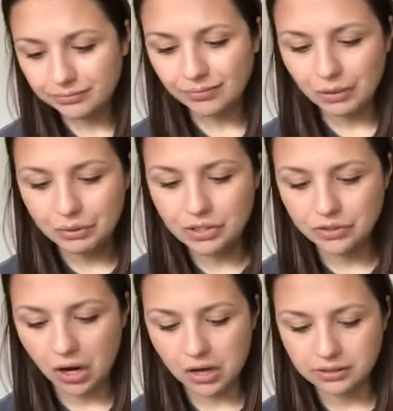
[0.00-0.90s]
which is
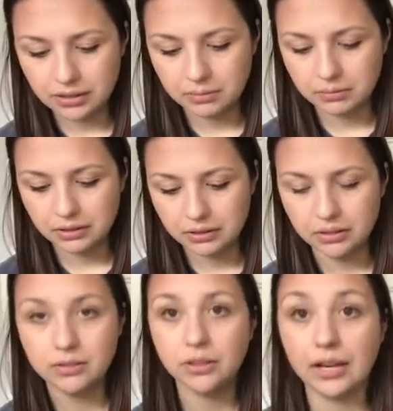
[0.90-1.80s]
awesome.
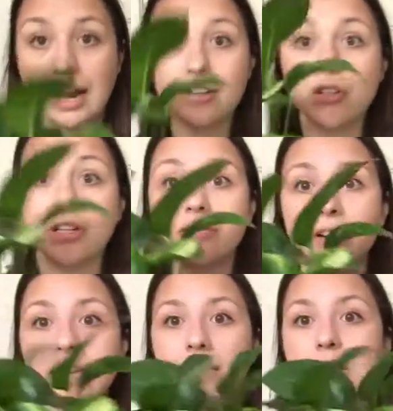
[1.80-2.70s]
So yeah, and you can
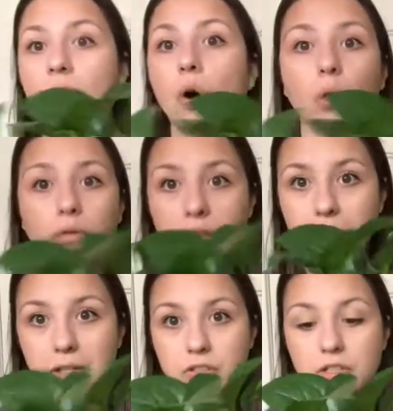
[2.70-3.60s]
find these all over the
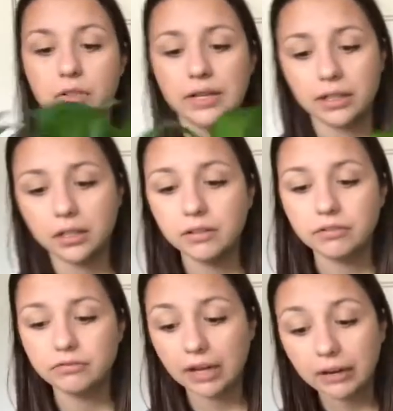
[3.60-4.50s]
place too, and they're
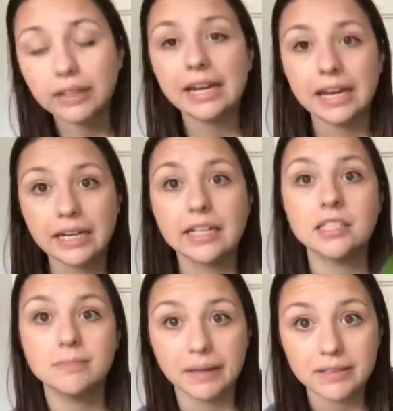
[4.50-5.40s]
fairly
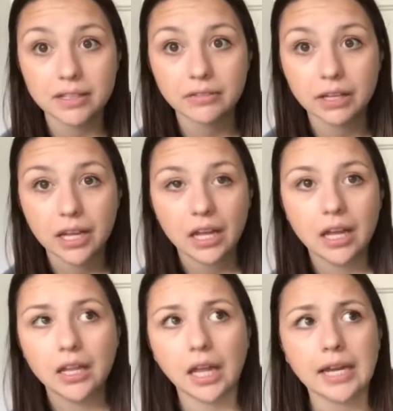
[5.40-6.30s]
inexpensive.
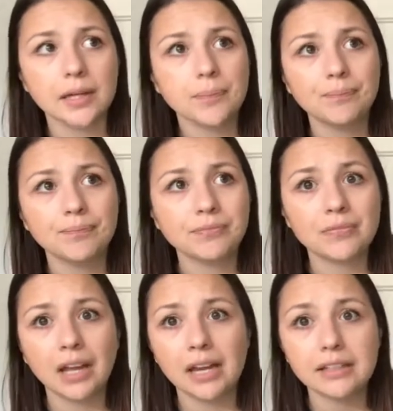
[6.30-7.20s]
Like,
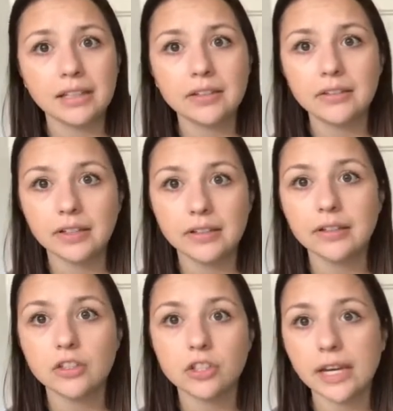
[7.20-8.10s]
I think
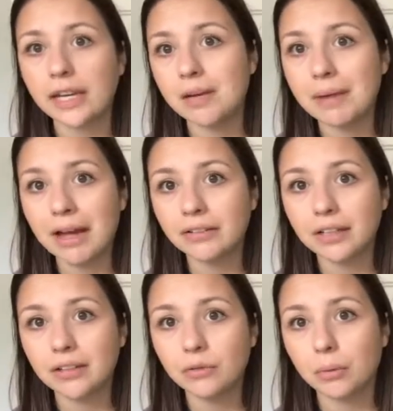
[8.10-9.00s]
6-inch hanging
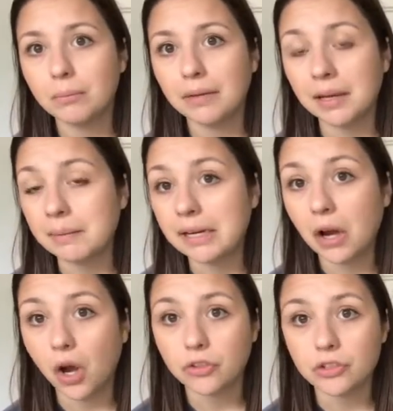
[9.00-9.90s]
baskets will maybe
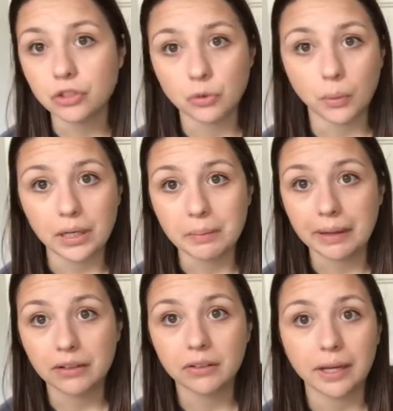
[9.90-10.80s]
cost you 20
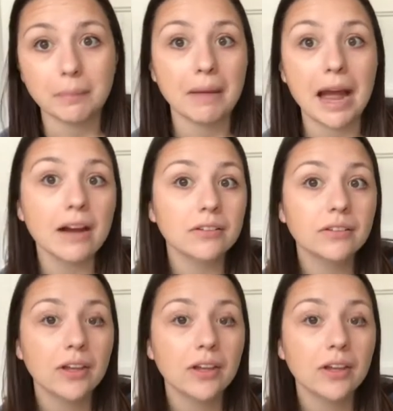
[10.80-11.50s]
bucks, like max.